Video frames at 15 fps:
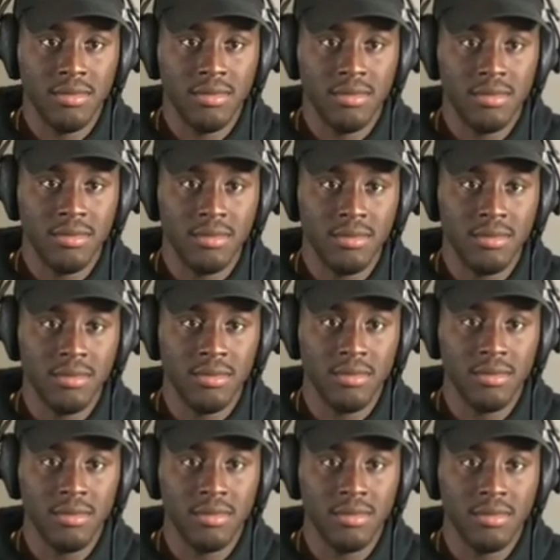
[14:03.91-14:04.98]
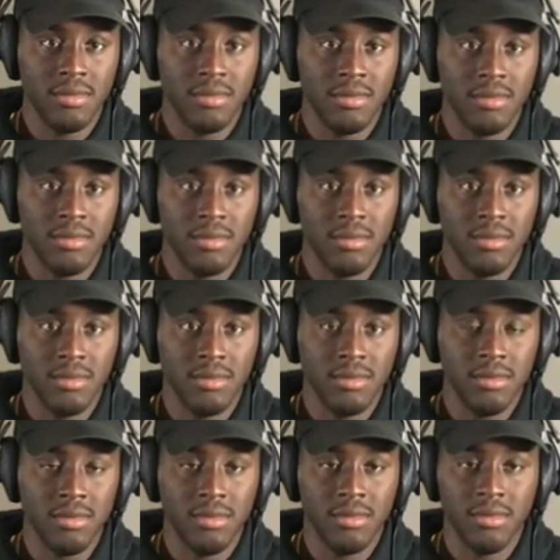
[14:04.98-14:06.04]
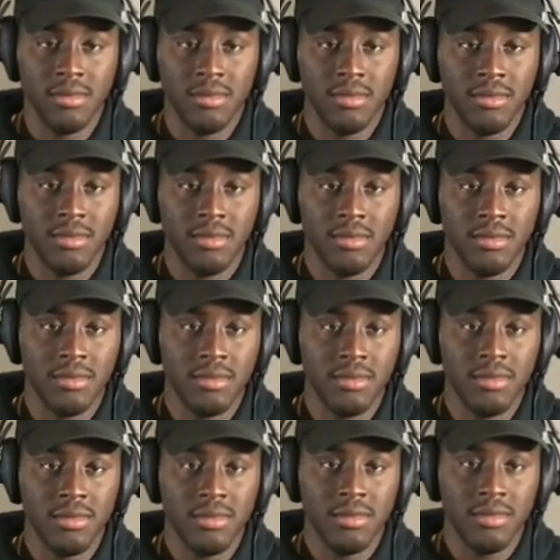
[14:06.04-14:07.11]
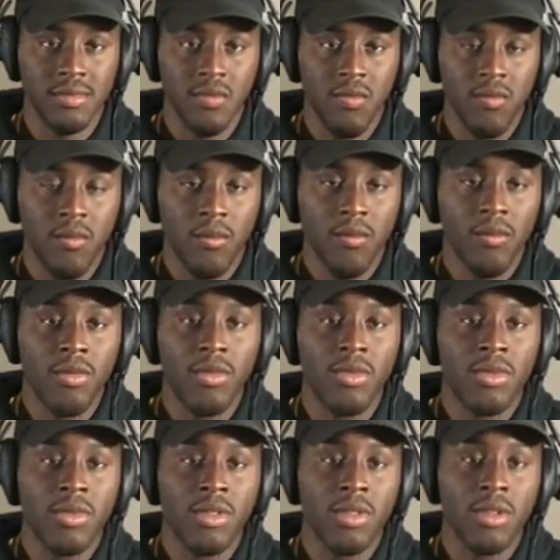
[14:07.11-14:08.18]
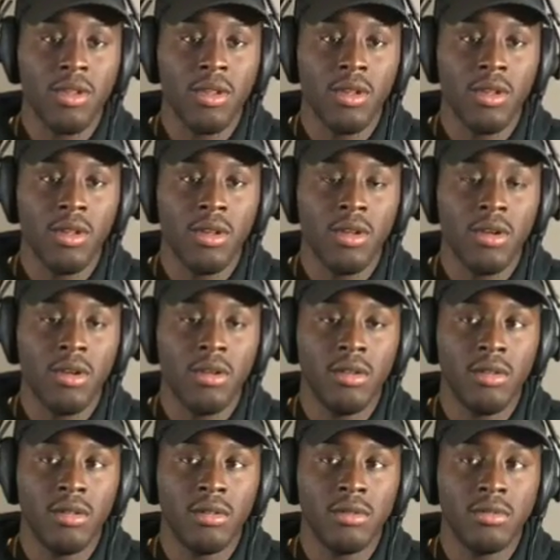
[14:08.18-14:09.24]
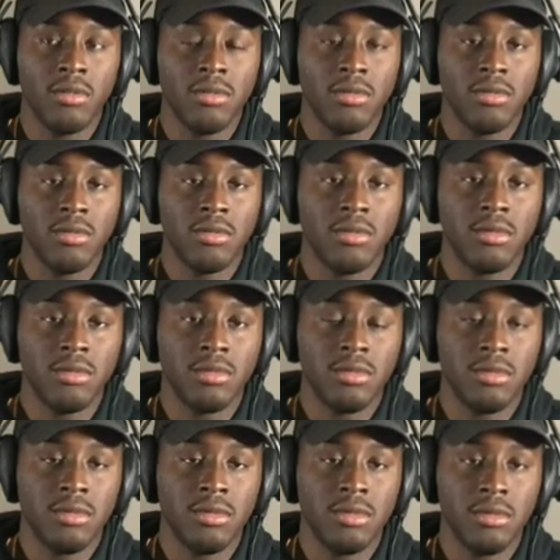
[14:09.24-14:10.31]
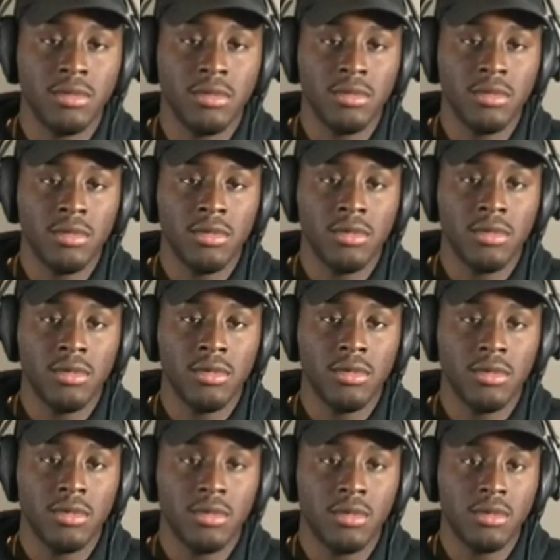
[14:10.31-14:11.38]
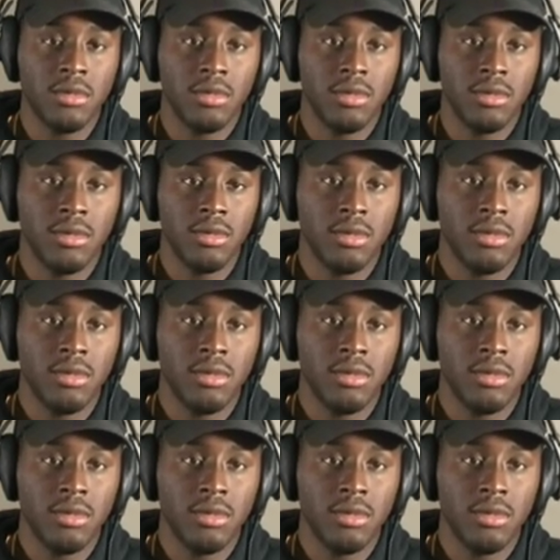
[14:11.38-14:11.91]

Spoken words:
The person shown says nothing.